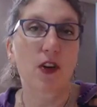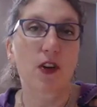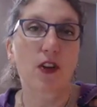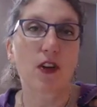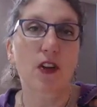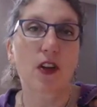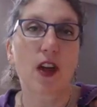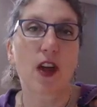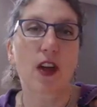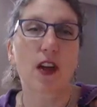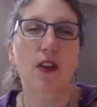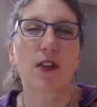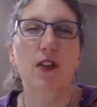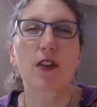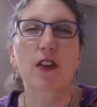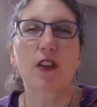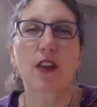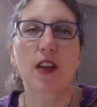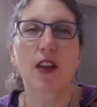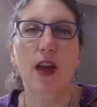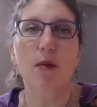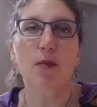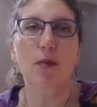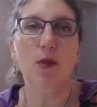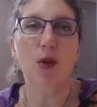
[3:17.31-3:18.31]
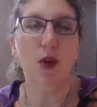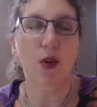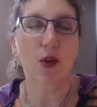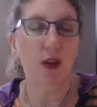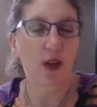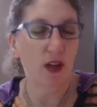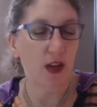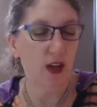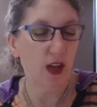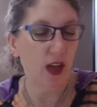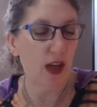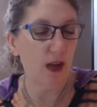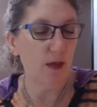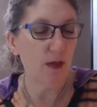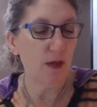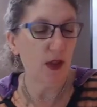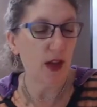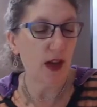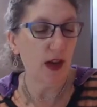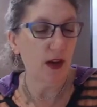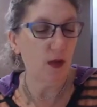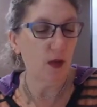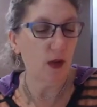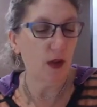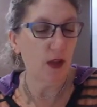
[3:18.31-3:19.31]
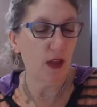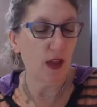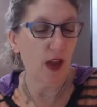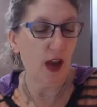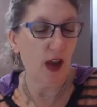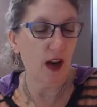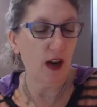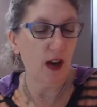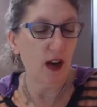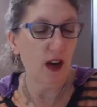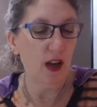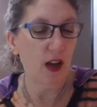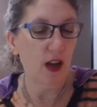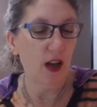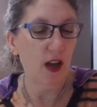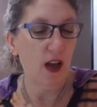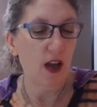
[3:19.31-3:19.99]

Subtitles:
just kind of stamped on the timeline with that.